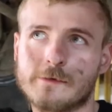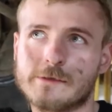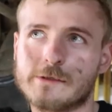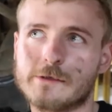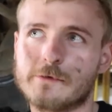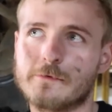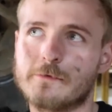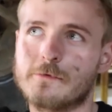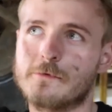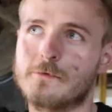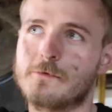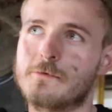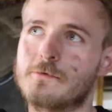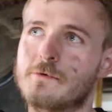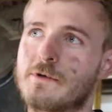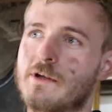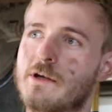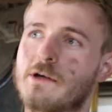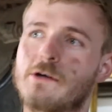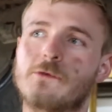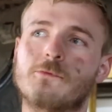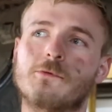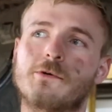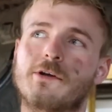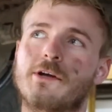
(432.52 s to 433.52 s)
So
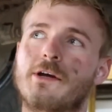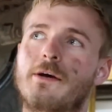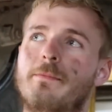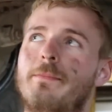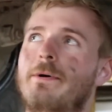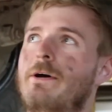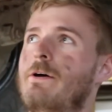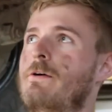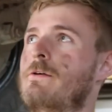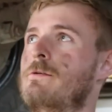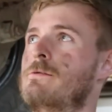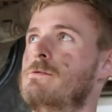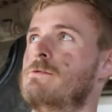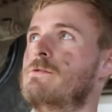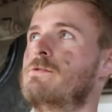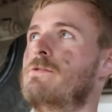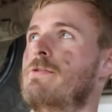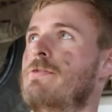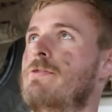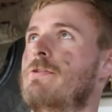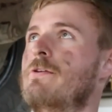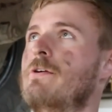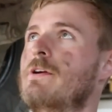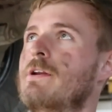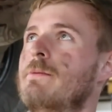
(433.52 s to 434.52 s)
now we are about
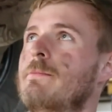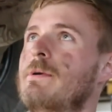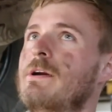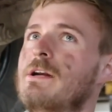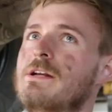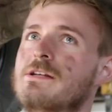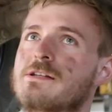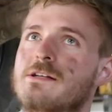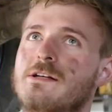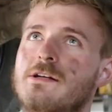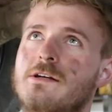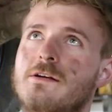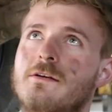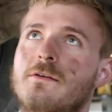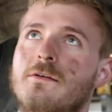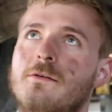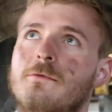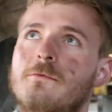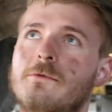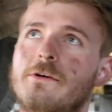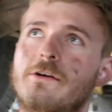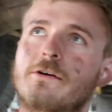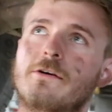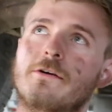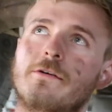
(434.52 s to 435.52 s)
30 minutes in.
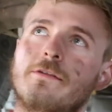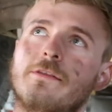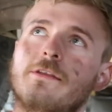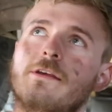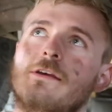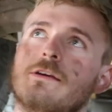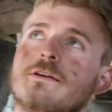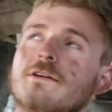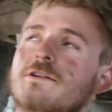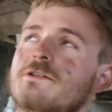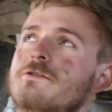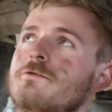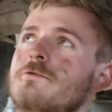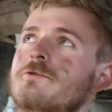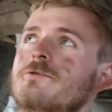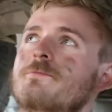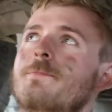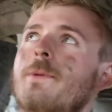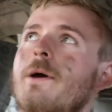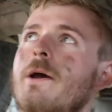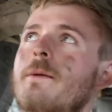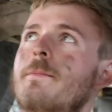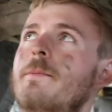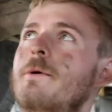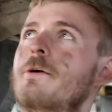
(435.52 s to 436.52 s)
We got the exhaust
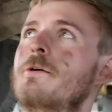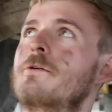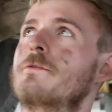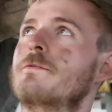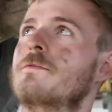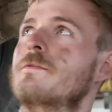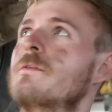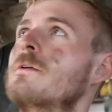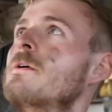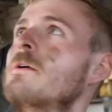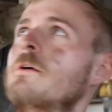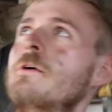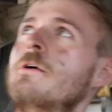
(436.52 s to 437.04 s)
pipe off.